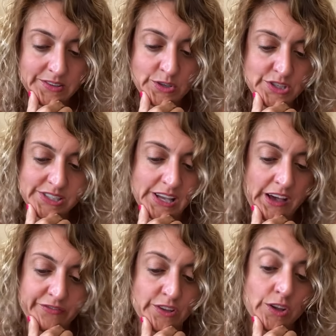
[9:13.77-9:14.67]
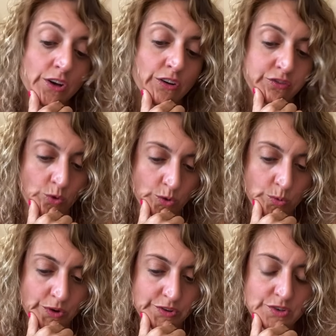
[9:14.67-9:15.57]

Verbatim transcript: You just have to look forward.